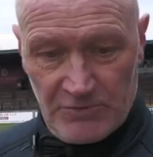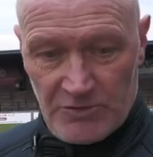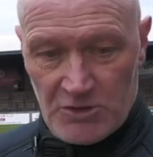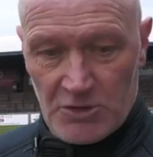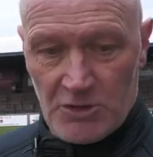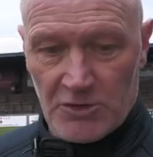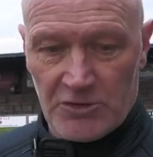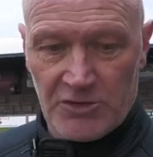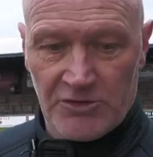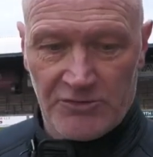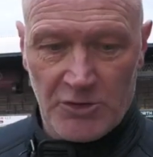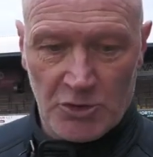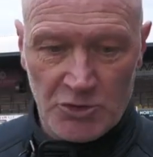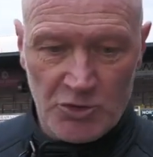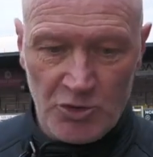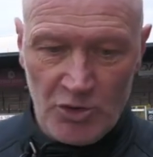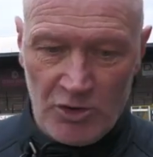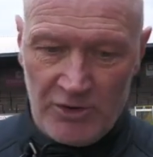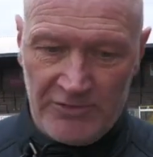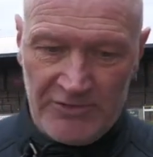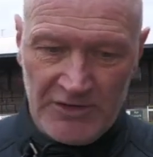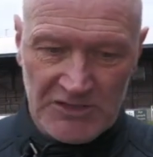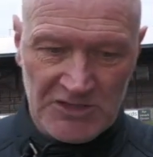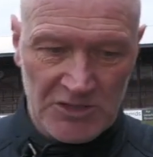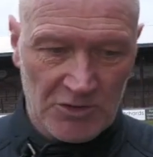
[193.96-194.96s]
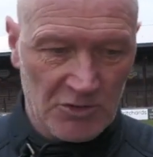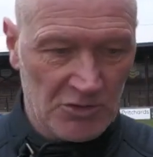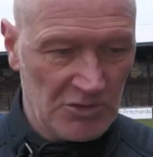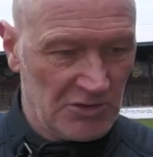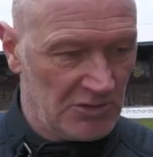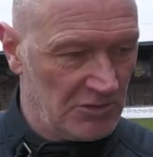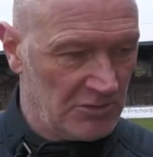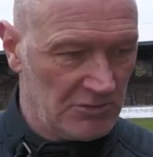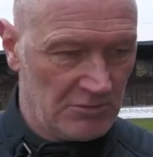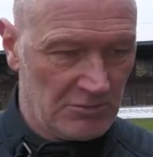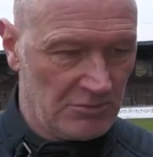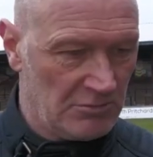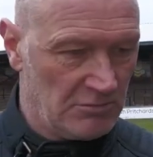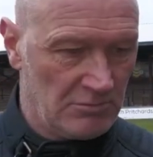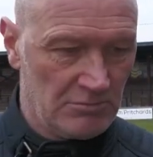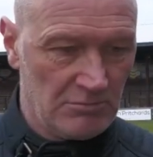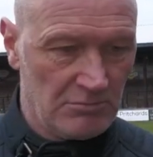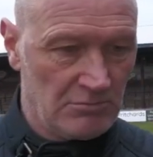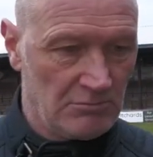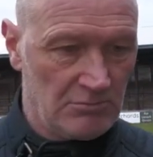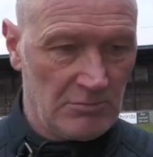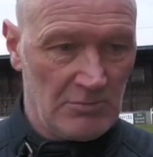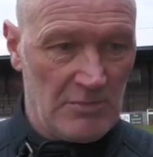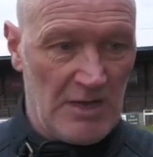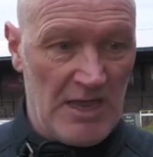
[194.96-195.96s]
you've got two officials
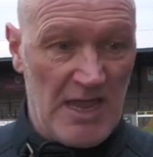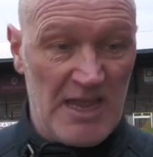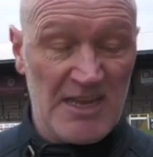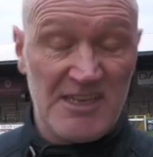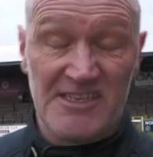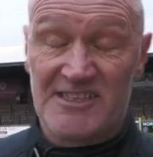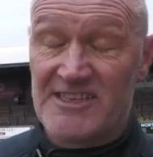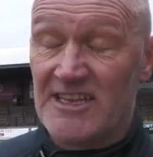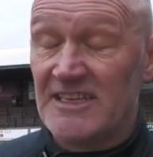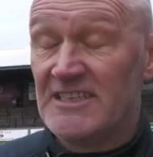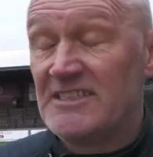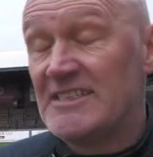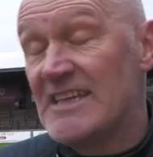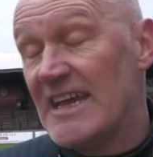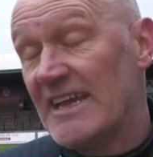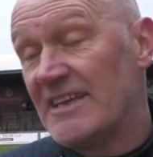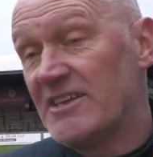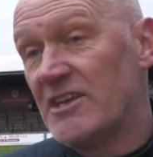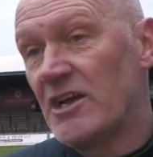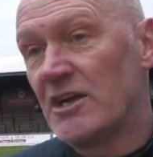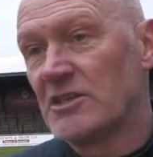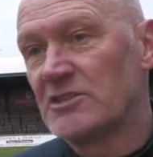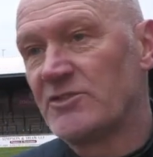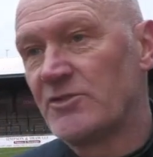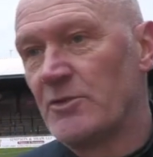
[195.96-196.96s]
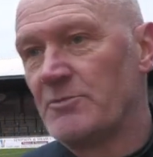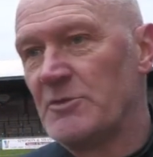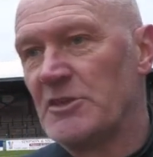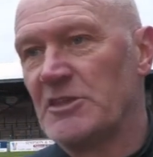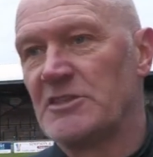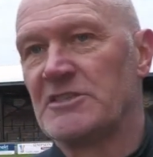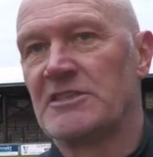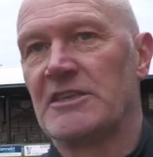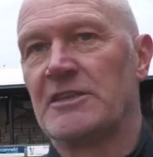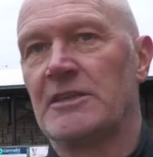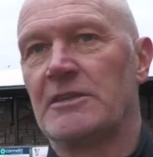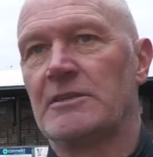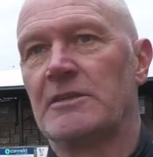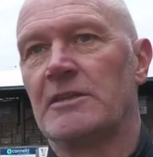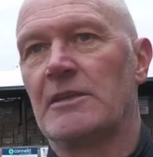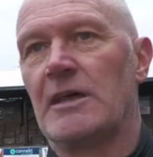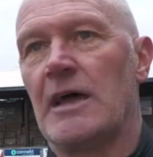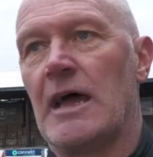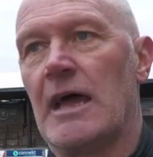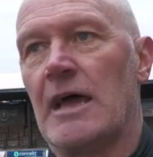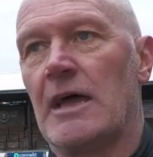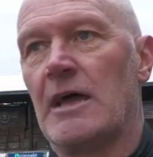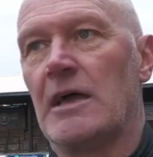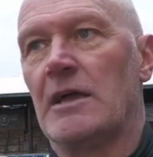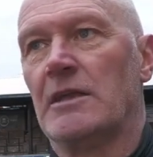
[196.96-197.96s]
inside 10 yards from the incident
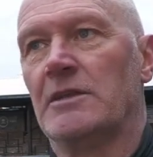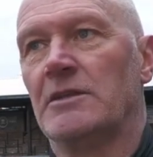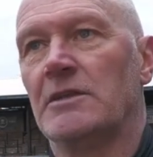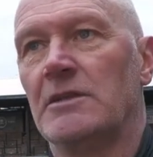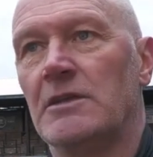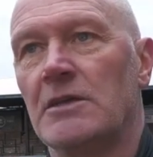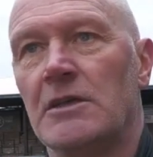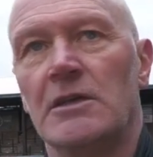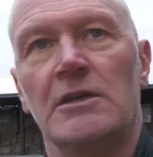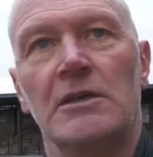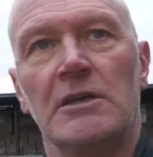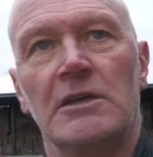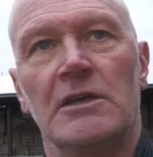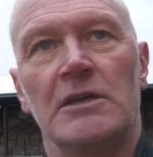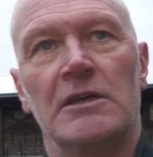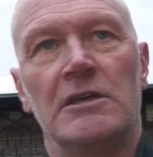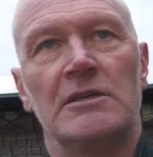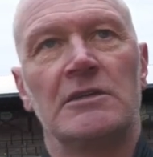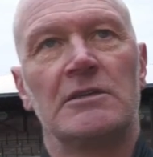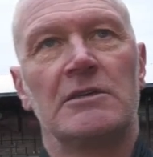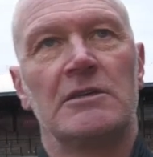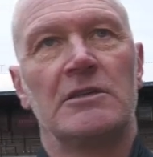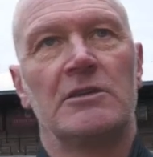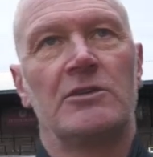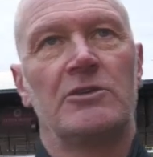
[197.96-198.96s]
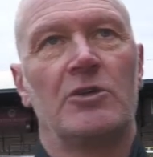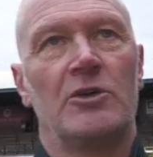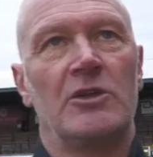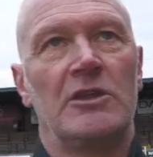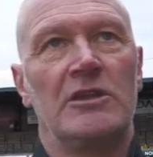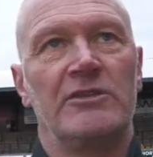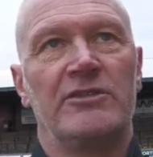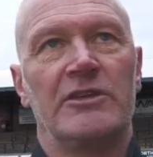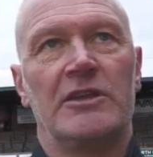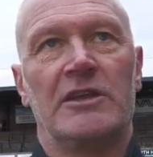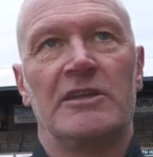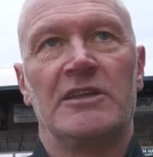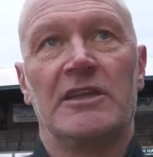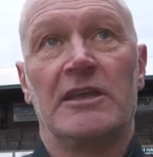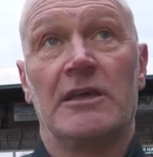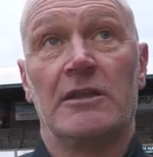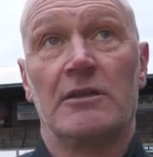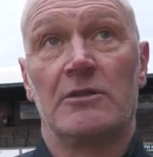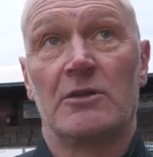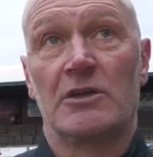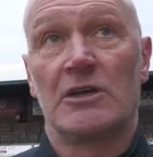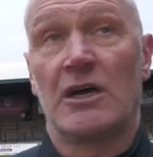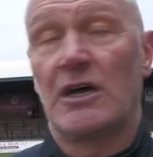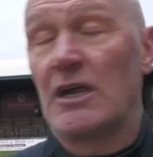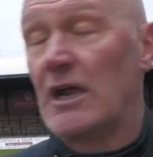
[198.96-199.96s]
and not even a
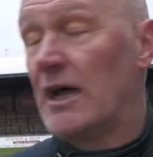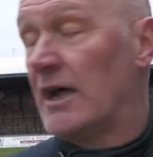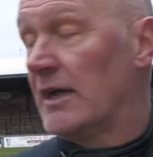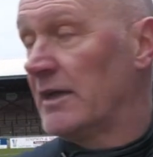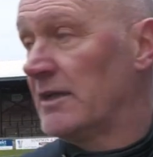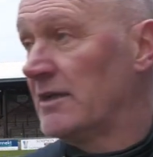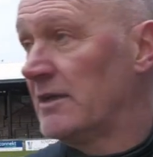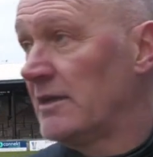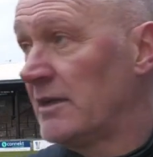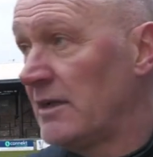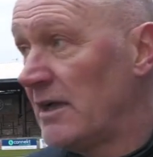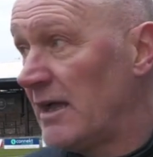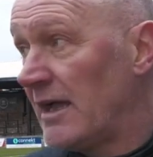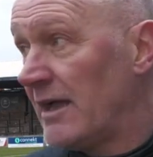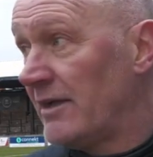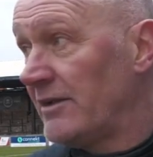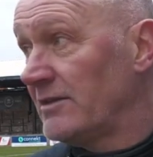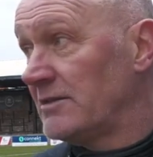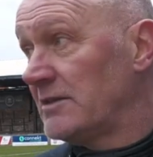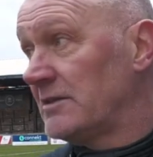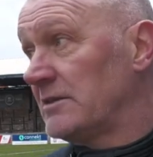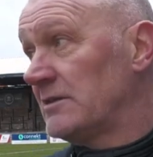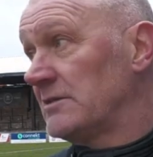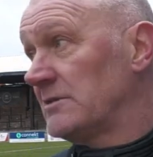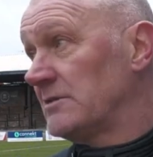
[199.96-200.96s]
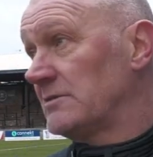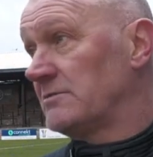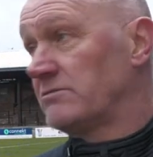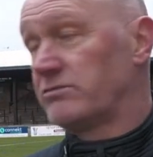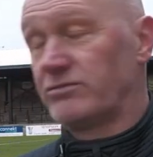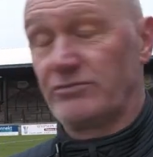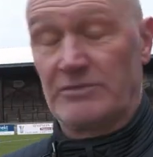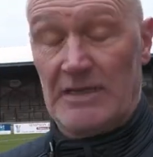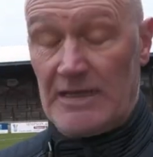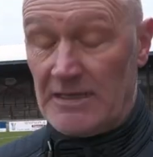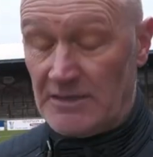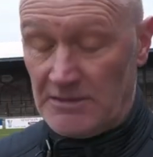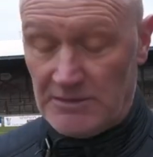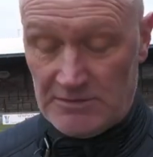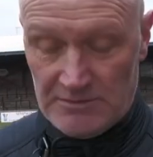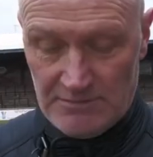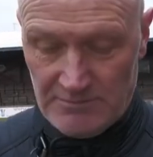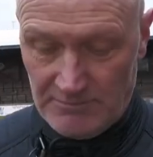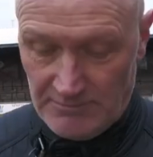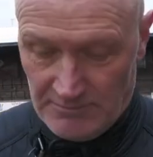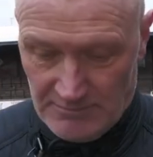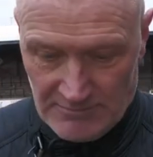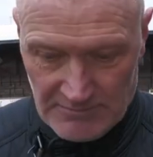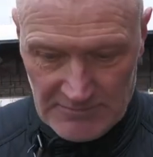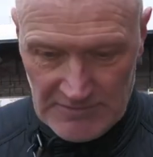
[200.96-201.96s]
yellow card.
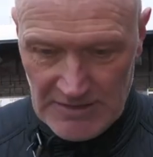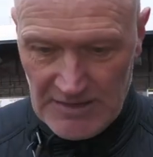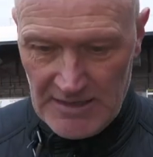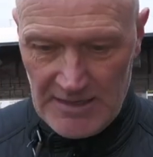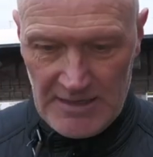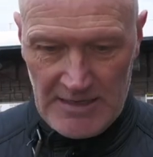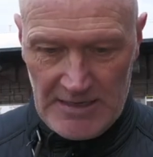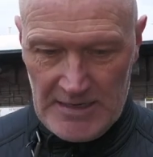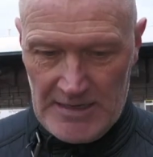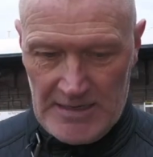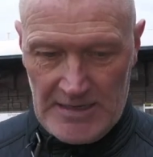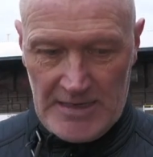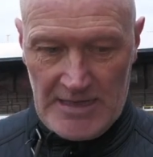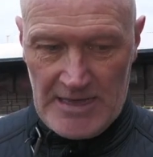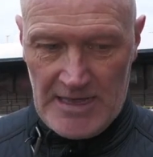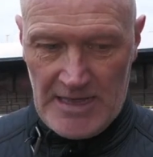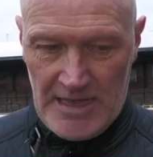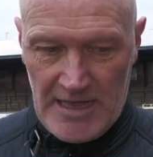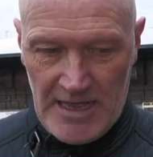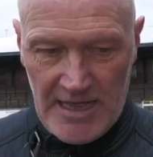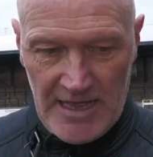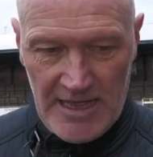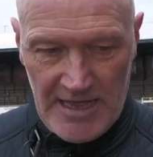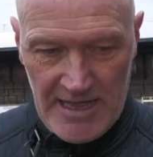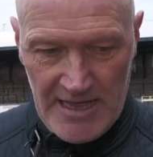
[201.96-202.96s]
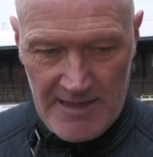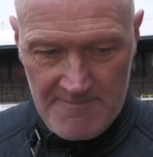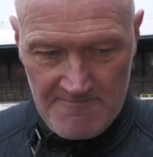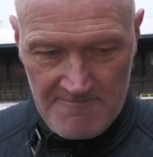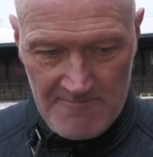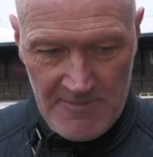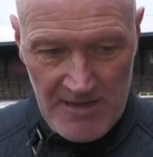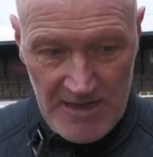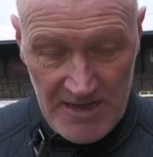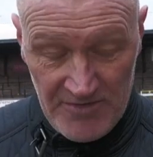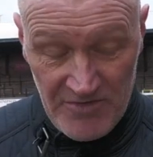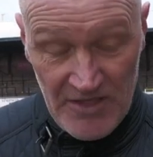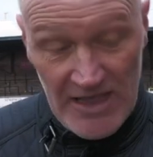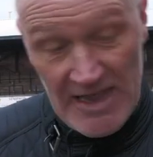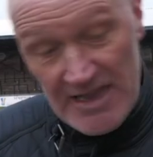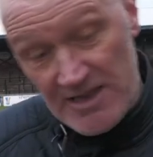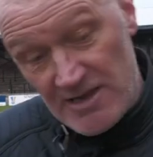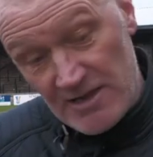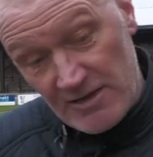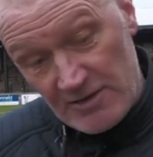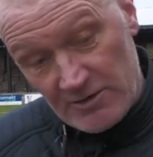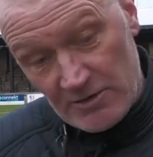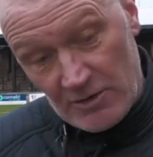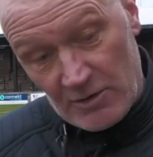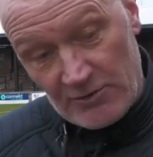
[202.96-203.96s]
And
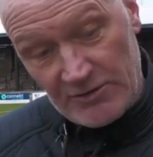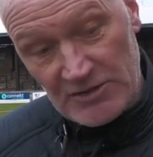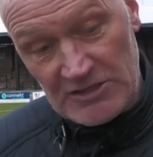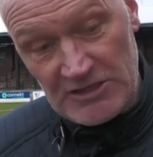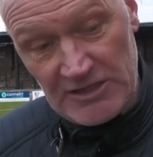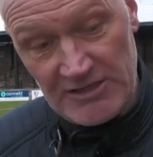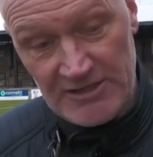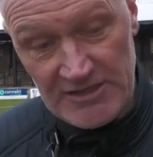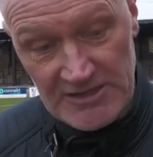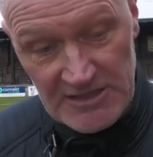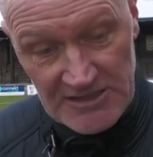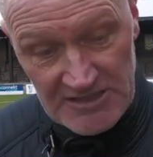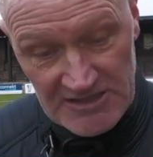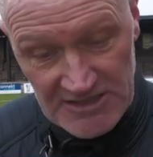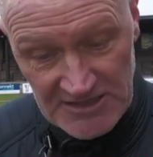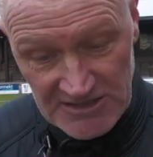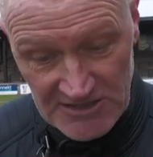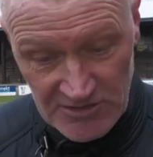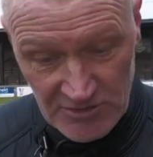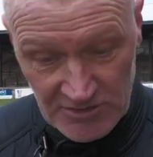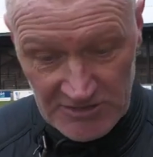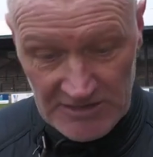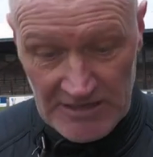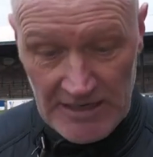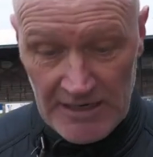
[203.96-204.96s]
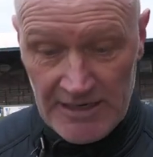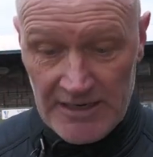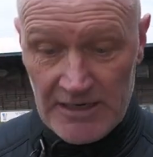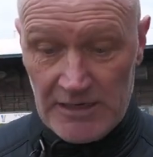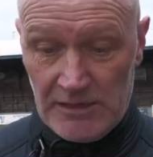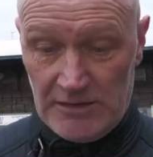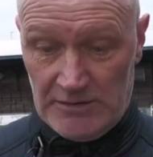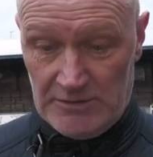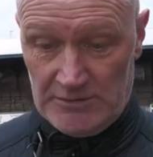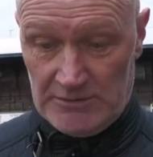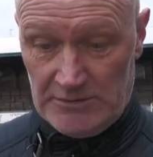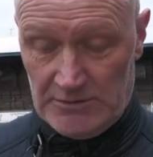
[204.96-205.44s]
then obviously the decision on Dara.